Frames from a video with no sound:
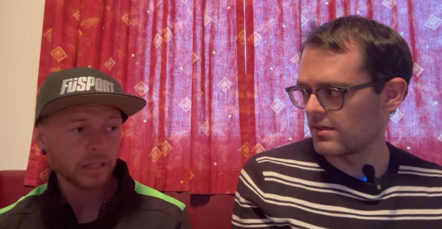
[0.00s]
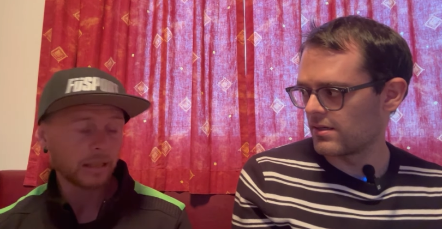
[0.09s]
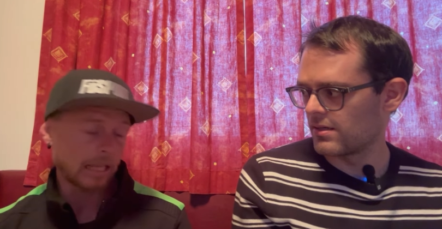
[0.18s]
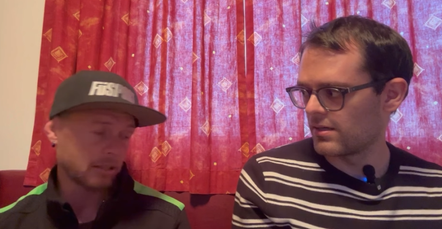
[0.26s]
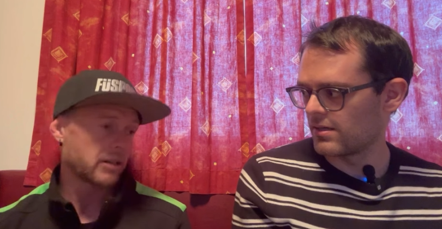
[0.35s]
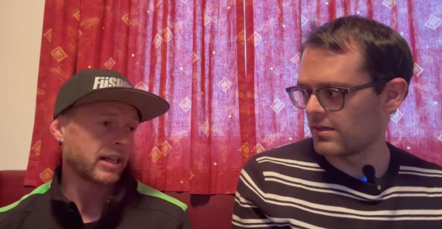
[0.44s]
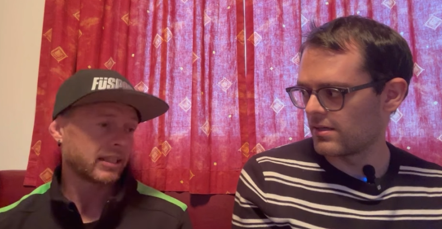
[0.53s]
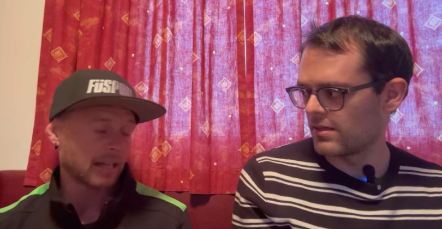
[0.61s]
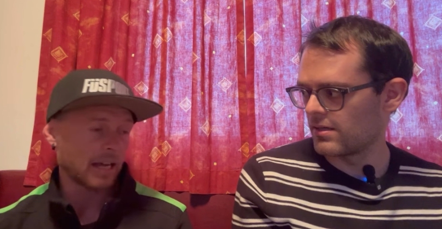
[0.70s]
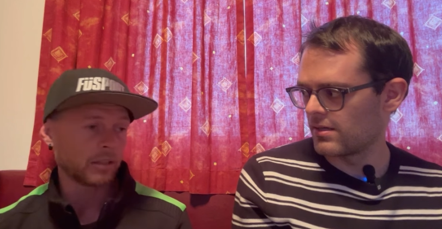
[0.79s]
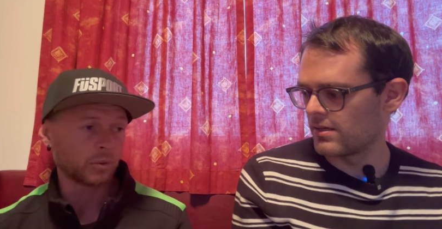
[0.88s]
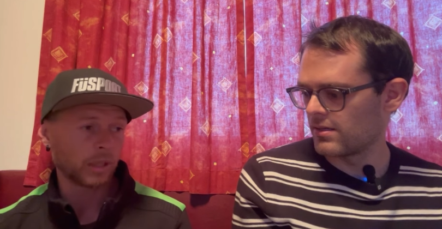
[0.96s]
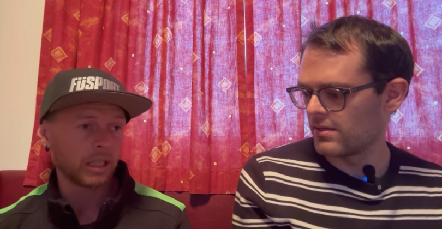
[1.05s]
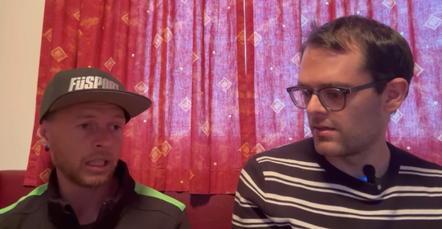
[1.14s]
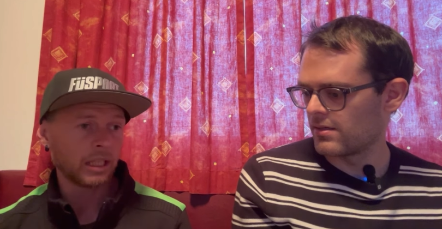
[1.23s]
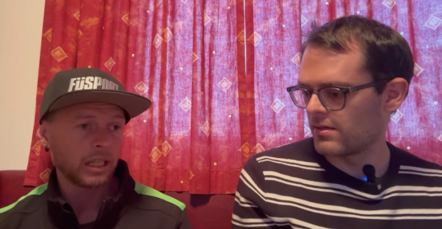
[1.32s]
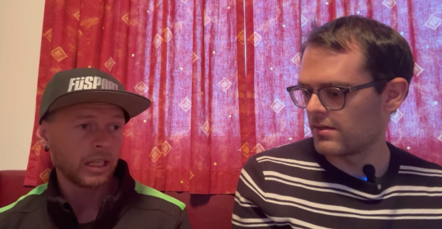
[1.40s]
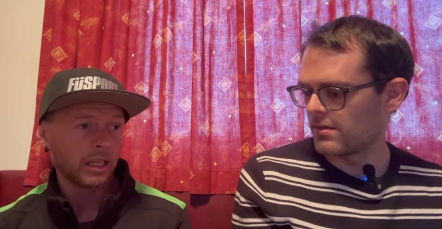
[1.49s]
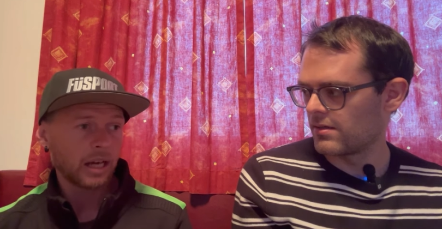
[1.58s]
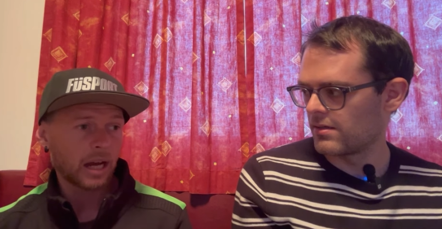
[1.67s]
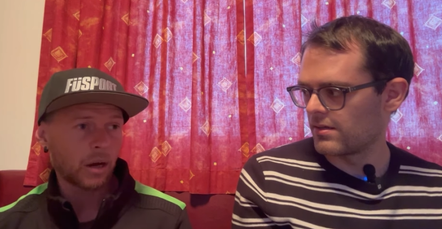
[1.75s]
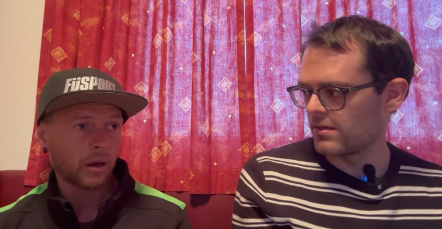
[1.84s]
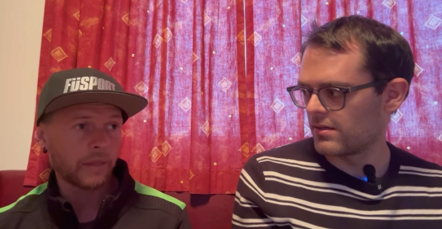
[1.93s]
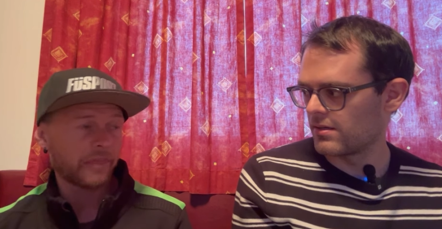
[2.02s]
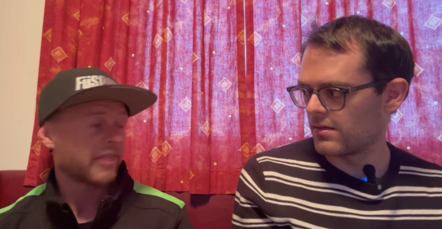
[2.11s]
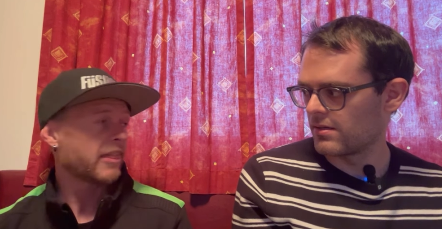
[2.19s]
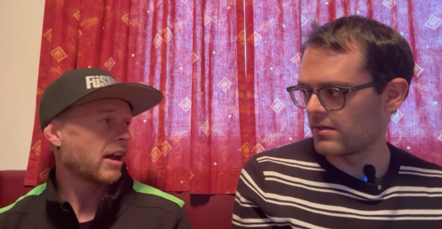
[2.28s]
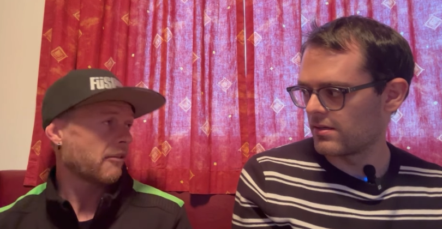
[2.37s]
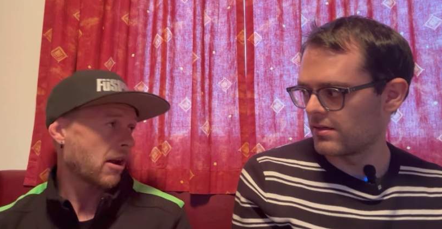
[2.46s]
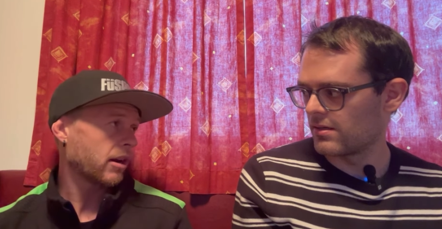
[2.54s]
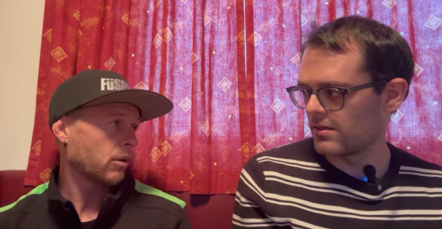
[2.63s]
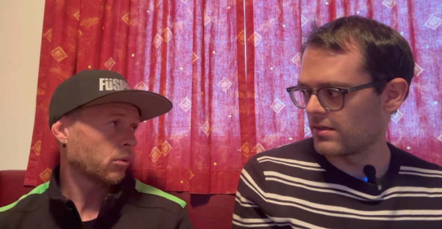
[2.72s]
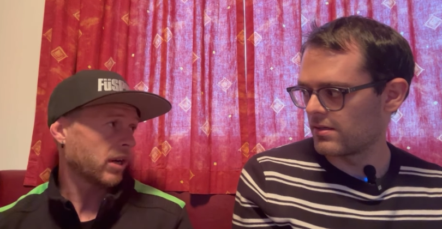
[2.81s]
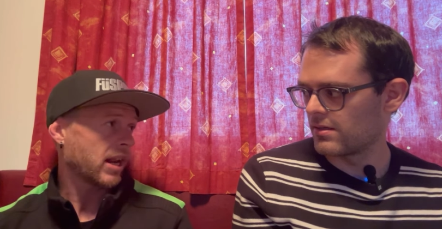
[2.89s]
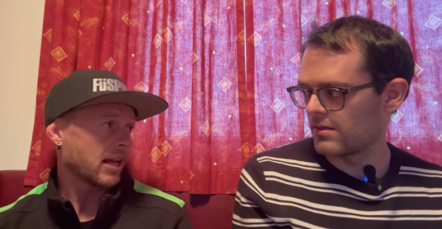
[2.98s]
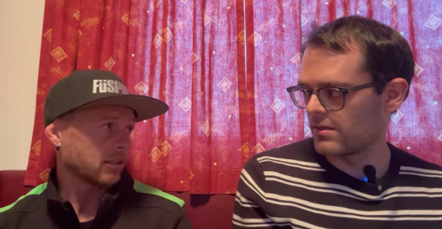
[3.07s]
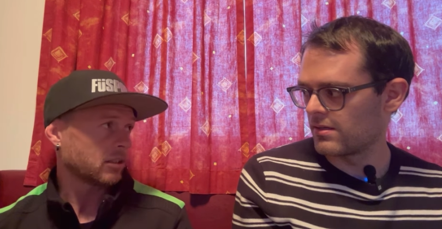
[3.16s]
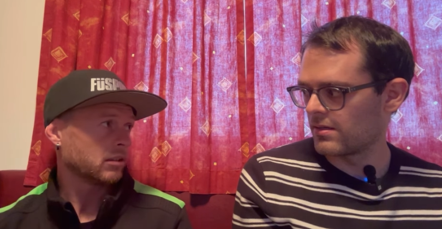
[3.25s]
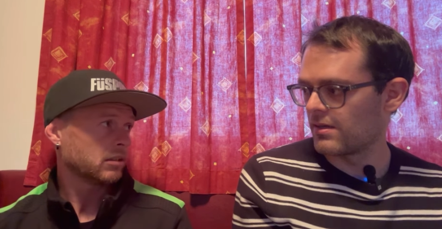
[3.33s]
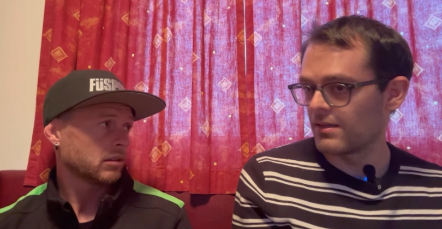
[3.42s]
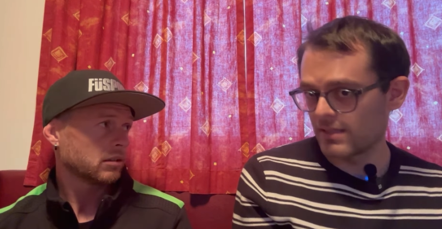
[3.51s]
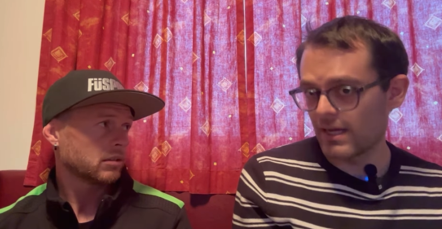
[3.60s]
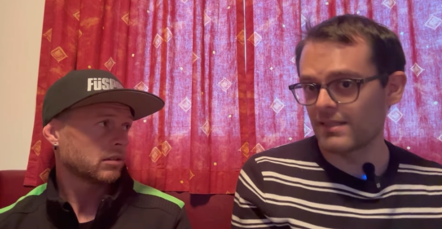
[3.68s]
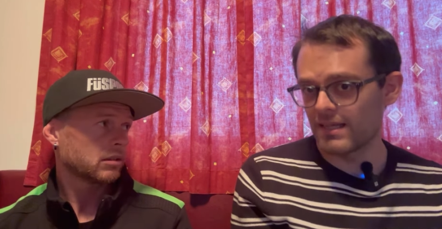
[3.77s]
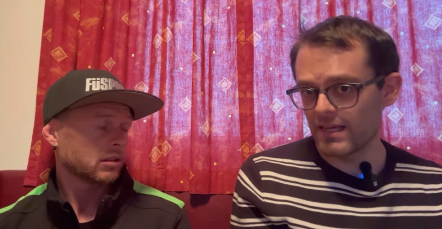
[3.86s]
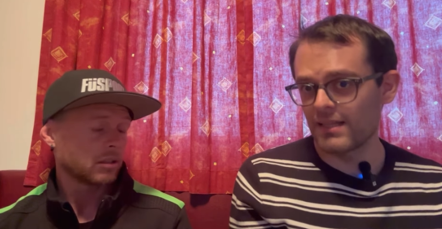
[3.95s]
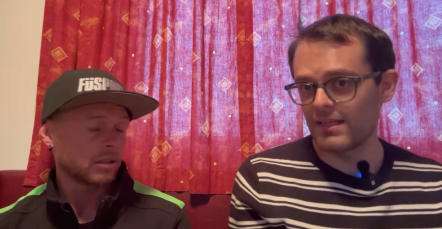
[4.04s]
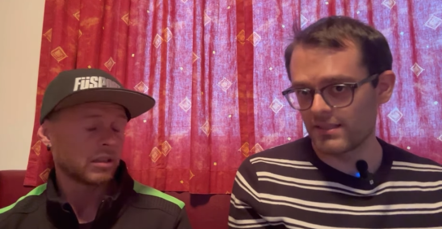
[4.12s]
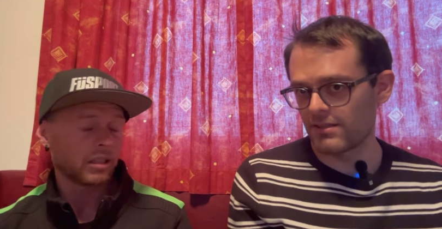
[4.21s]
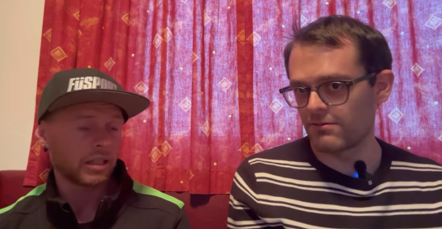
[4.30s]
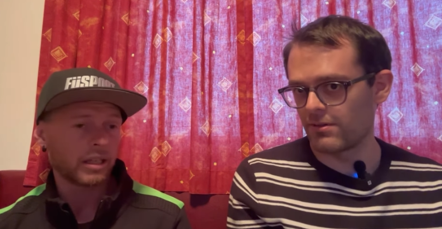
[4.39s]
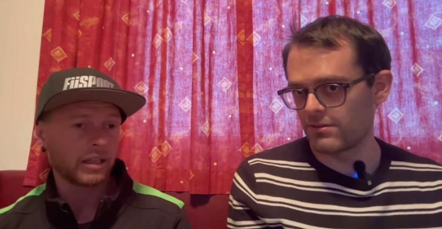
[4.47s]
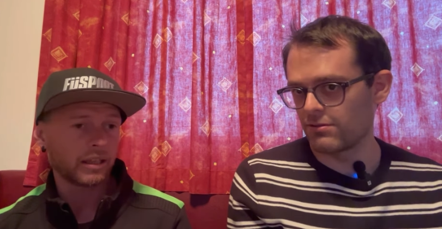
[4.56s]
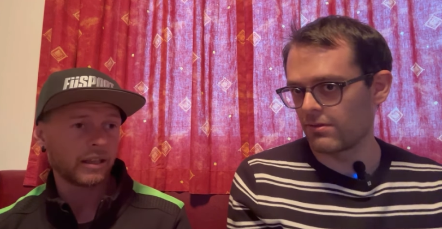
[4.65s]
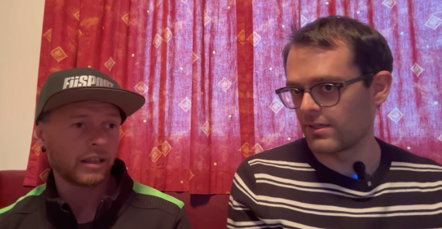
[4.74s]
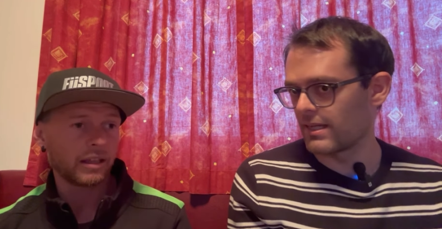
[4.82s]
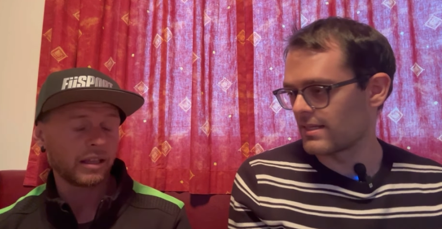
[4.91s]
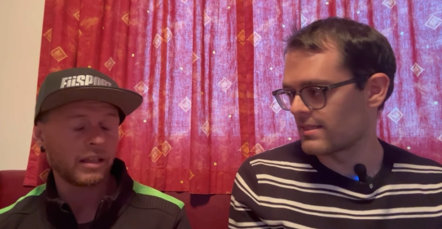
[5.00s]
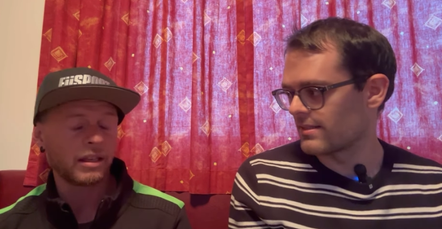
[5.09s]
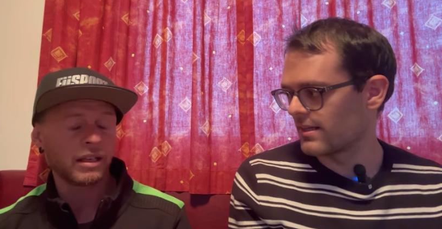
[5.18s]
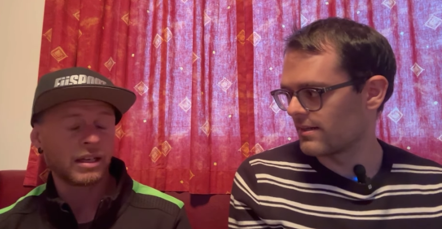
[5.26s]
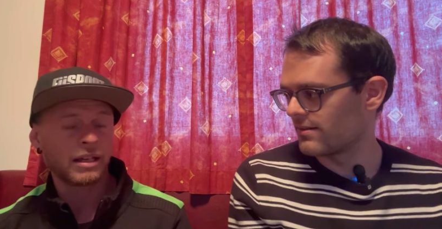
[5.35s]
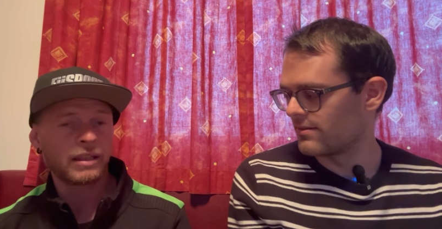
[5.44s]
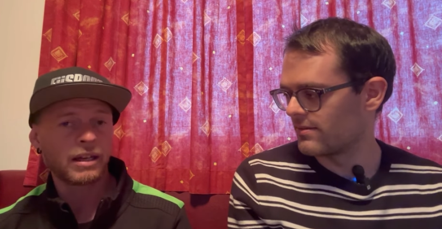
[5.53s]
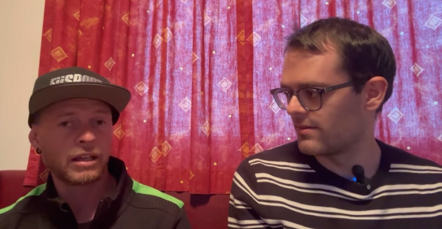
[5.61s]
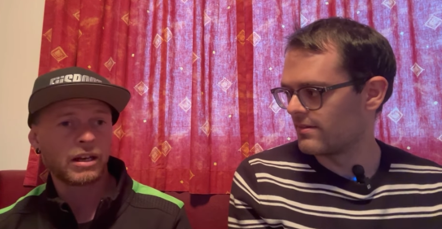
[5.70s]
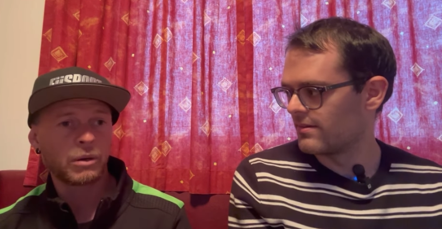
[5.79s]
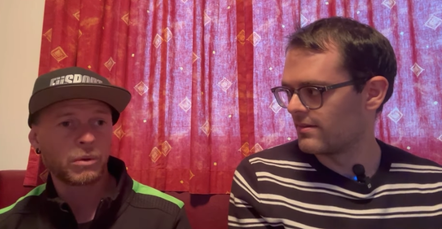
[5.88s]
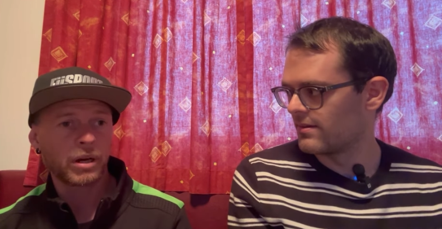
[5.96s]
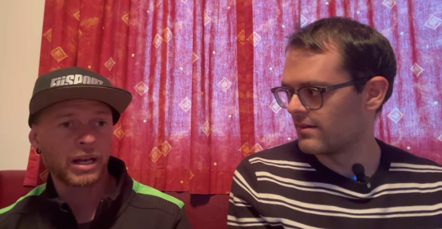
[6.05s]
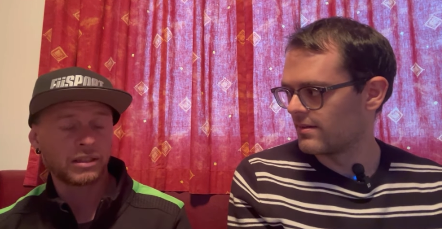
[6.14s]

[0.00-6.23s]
Speaker 1: last round in Qatar as well. That round I won in Assen.
Speaker 2: That year you won in Assen.
Speaker 1: Yeah, that year I won in